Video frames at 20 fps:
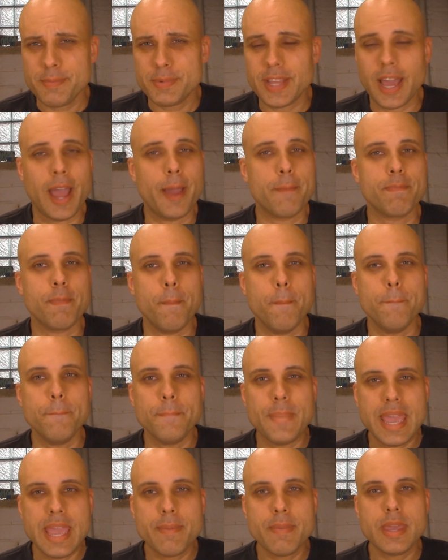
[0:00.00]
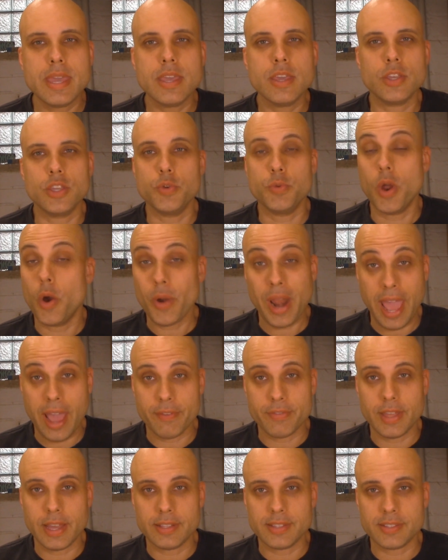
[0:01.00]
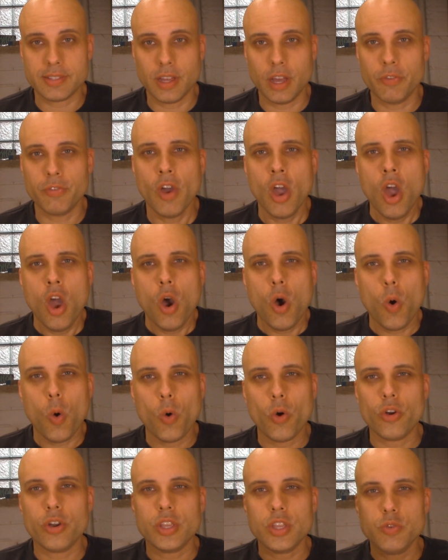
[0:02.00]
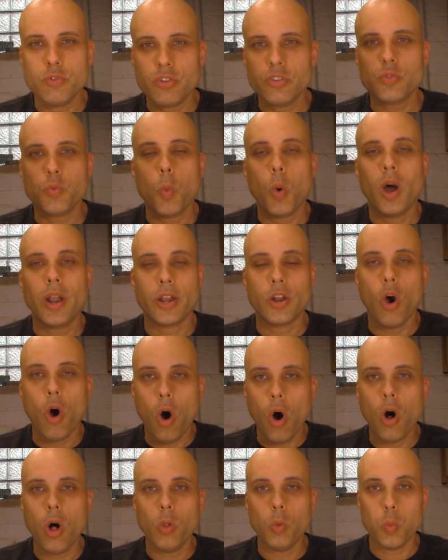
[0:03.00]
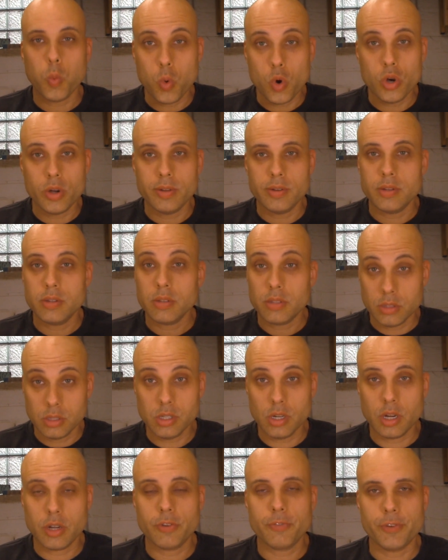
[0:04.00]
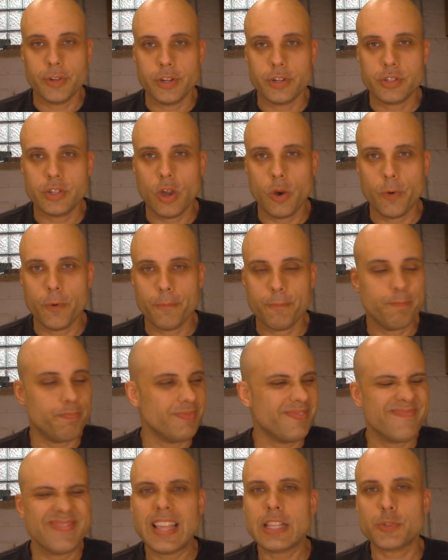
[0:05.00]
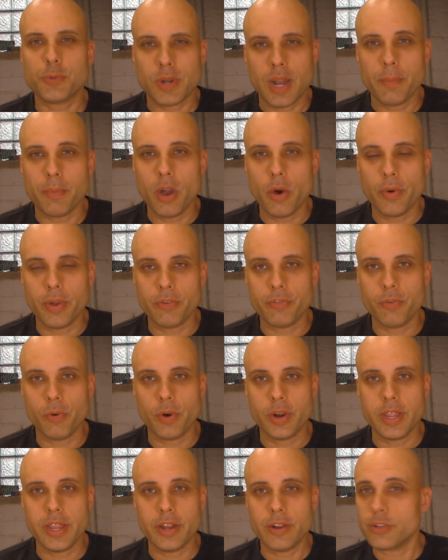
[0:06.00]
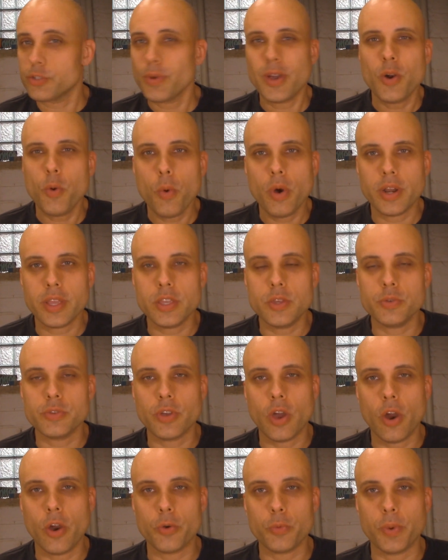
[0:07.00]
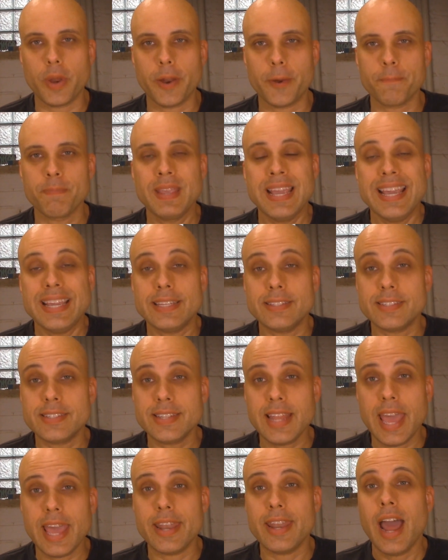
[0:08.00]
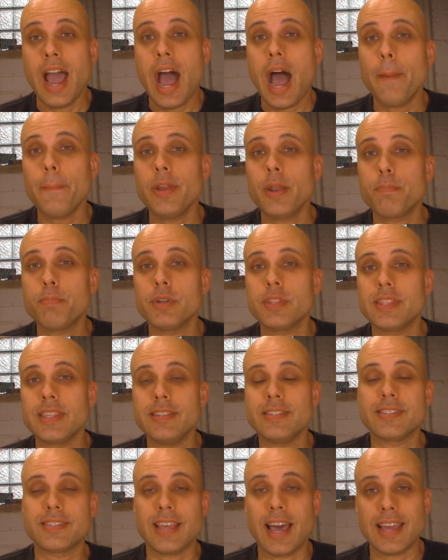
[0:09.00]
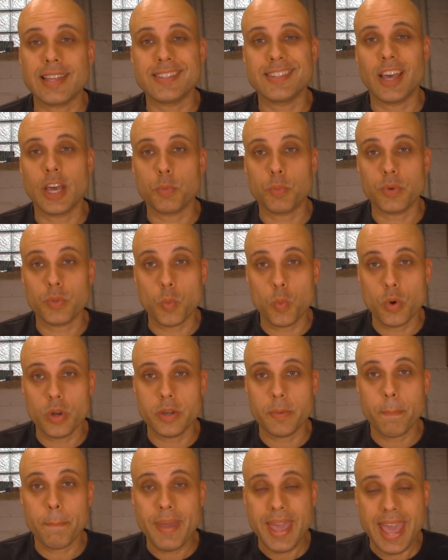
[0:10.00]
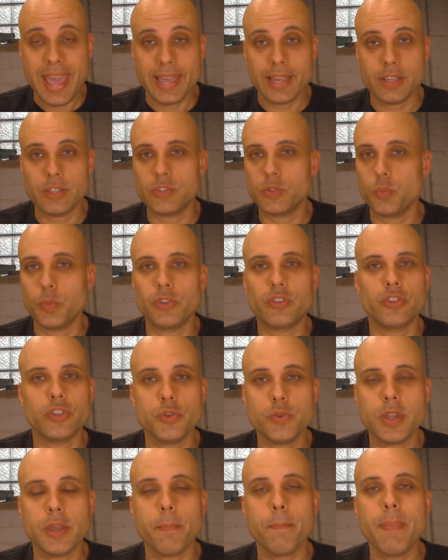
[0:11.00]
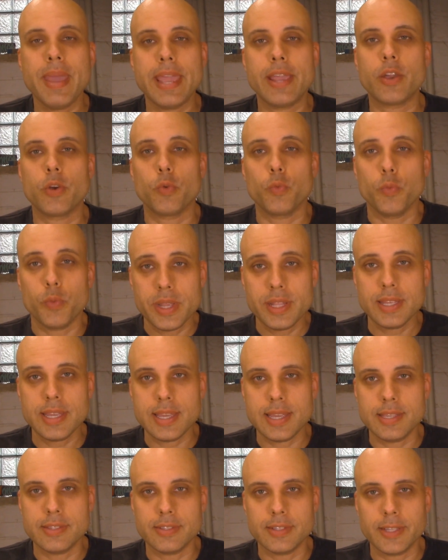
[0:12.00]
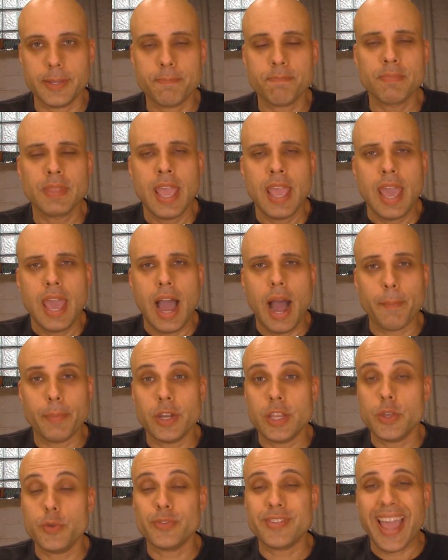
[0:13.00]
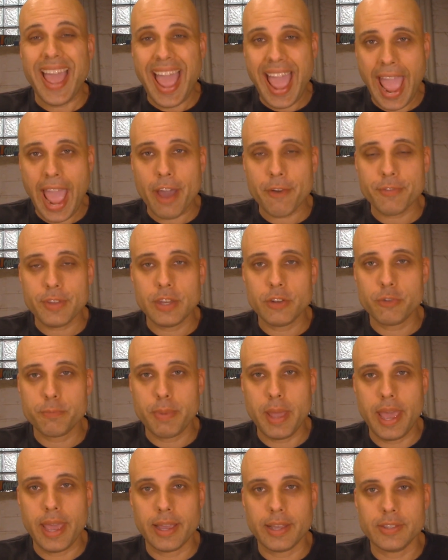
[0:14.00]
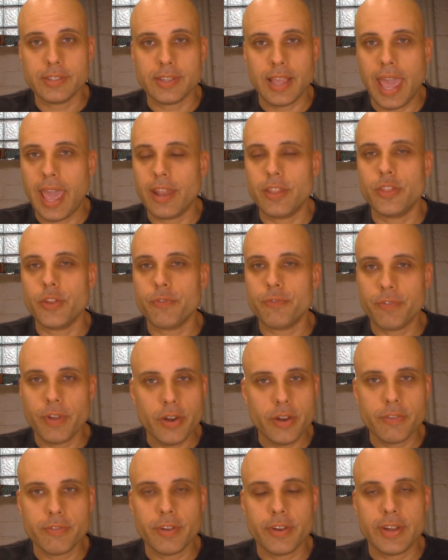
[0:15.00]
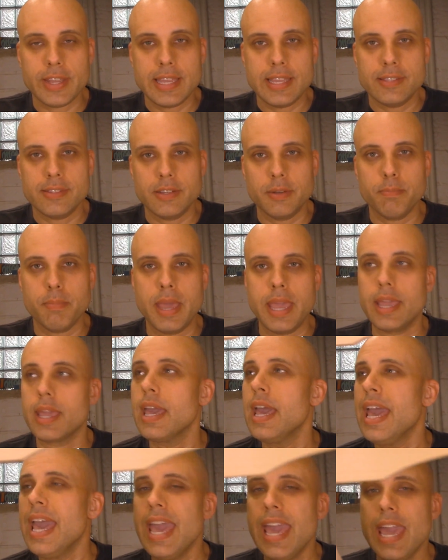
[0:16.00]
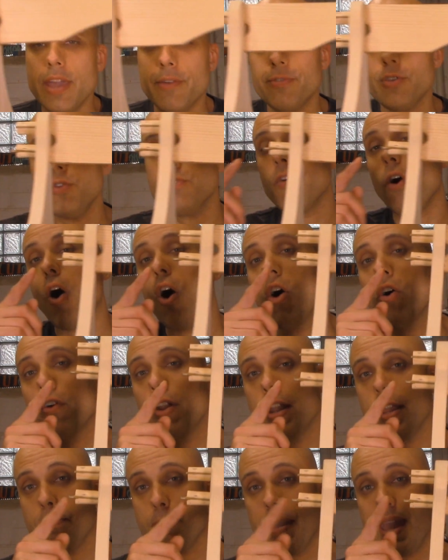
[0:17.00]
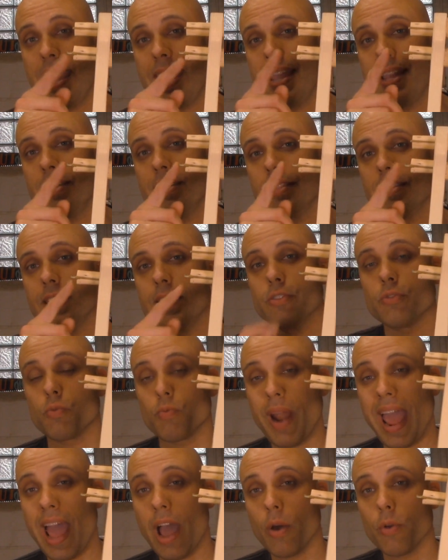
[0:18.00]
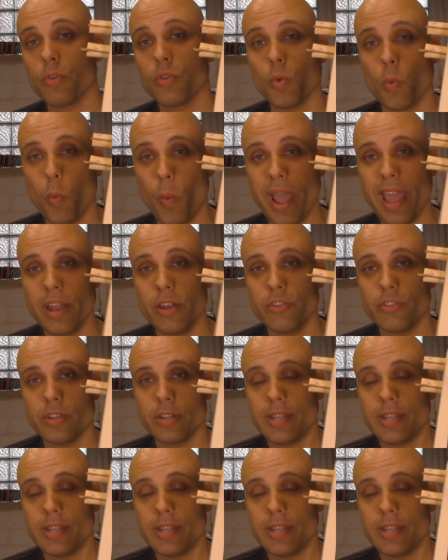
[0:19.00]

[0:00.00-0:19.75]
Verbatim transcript: time, maybe you don't have that stuff, or you just want an all wood look for your tote. And that's what I'm going for here, so I don't want to use hardware. Instead, I'm going to put these sides on with wooden pegs, which you can make really easily. I'm going to use half inch pegs, and they're very, very easy to make. If you've already made these round wedged